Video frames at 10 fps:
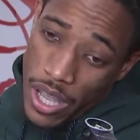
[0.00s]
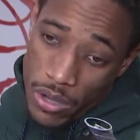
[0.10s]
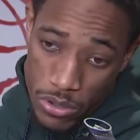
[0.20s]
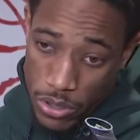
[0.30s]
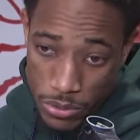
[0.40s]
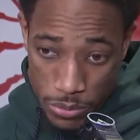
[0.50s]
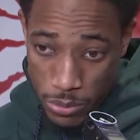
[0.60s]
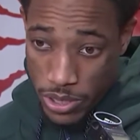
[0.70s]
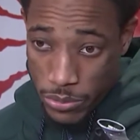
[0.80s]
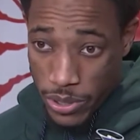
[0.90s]
I don't know.
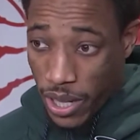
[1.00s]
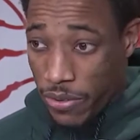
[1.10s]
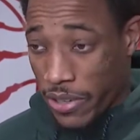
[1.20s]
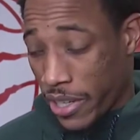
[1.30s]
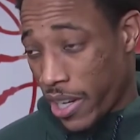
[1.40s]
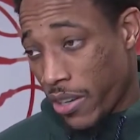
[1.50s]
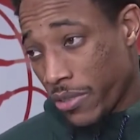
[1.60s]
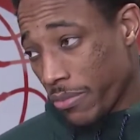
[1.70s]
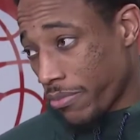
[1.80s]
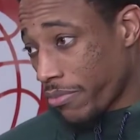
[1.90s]
We got to figure it
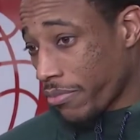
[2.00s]
out,